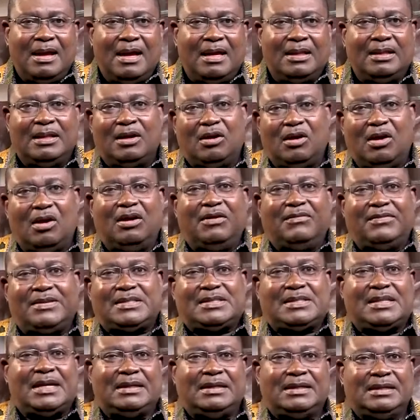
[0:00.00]
And then all of a
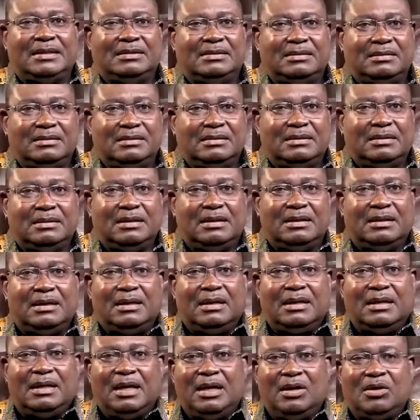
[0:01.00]
sudden,
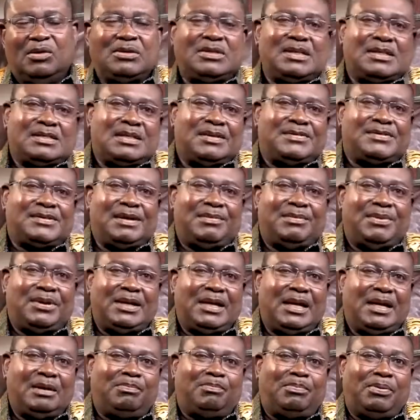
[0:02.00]
it looks as if
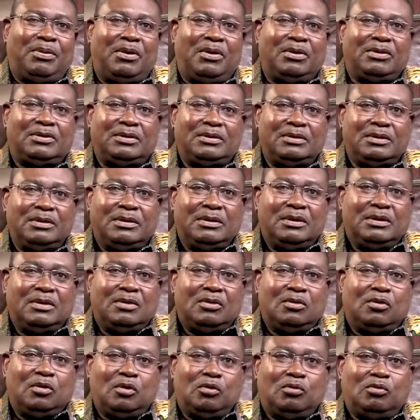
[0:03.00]
somebody had poured
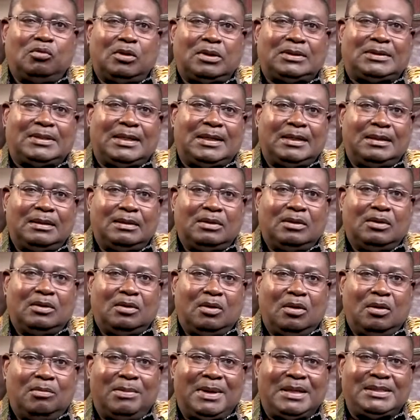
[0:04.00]
cold water
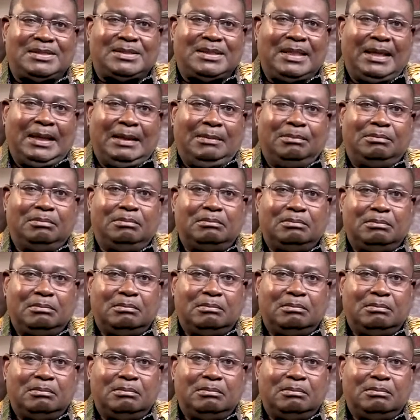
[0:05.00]
on my steam.